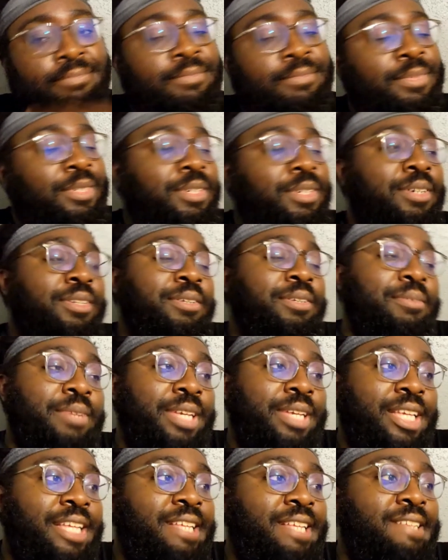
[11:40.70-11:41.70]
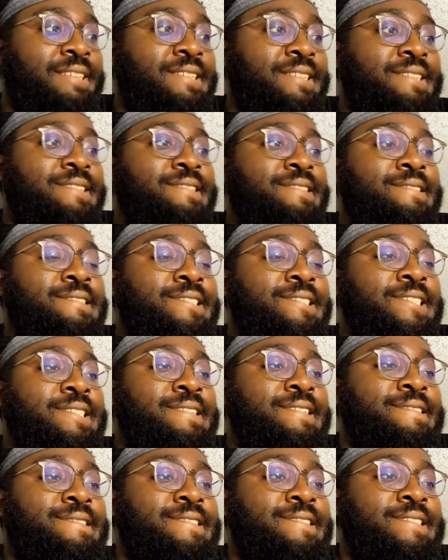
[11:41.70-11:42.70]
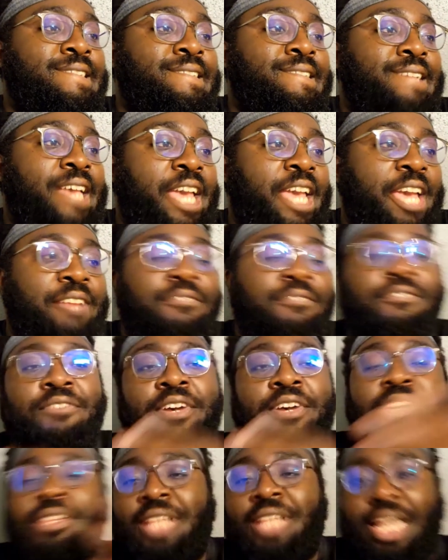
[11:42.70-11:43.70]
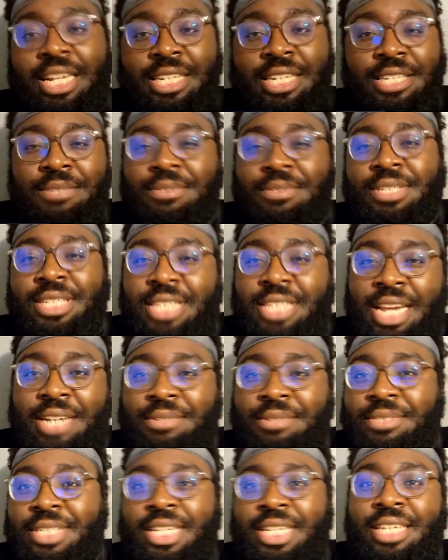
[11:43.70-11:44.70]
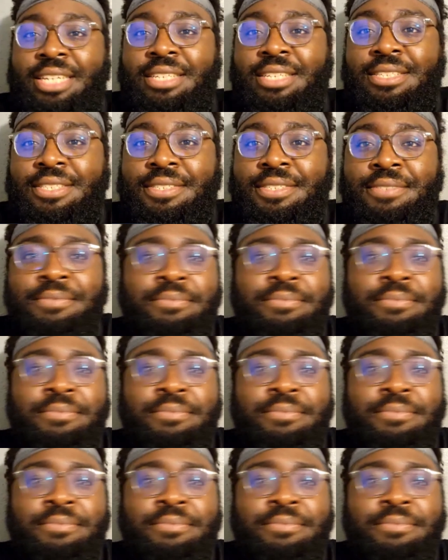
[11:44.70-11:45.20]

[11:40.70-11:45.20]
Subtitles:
was going to win. It felt like this was a title change.